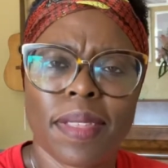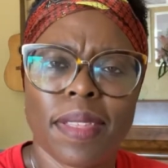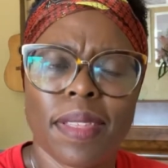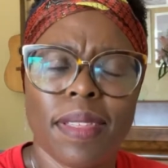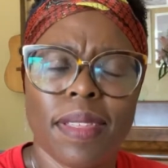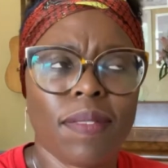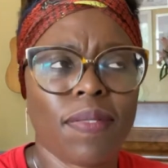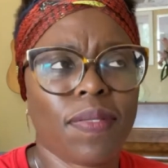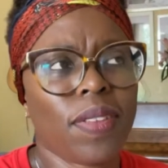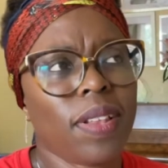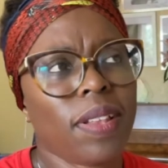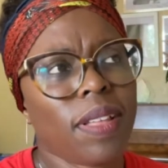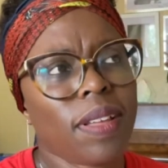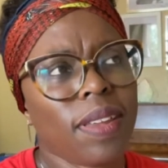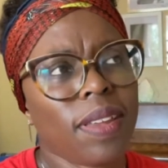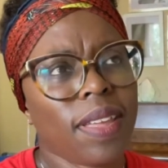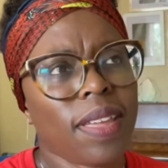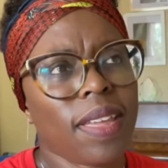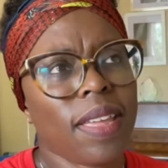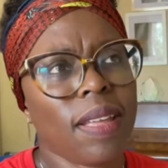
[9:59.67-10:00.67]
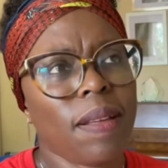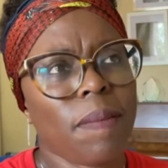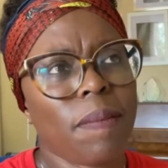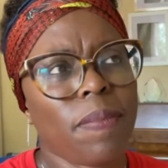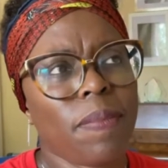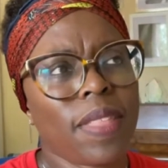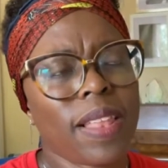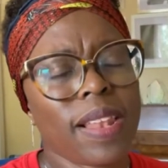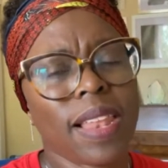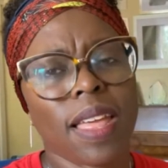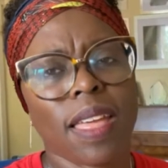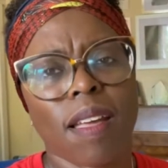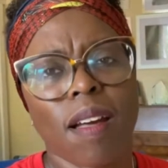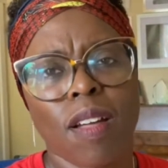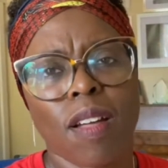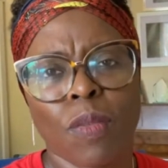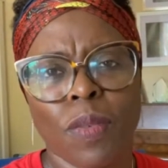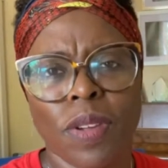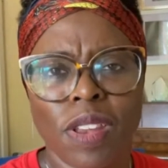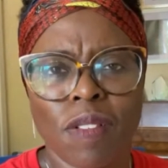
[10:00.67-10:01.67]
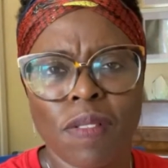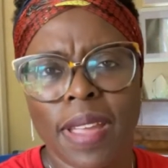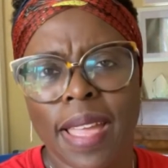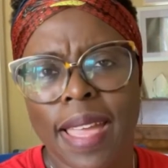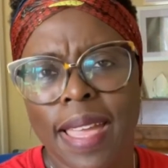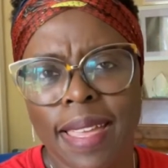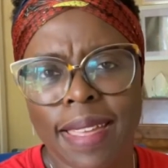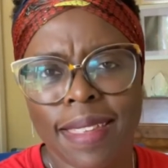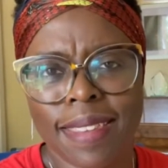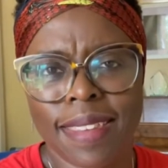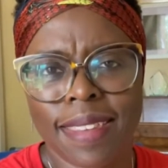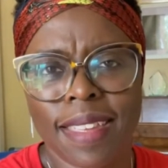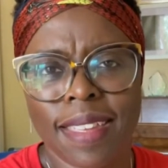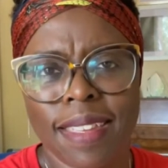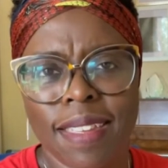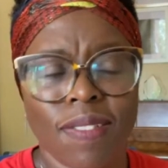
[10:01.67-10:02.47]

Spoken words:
You've still got to keep the light on when you're rehearsing.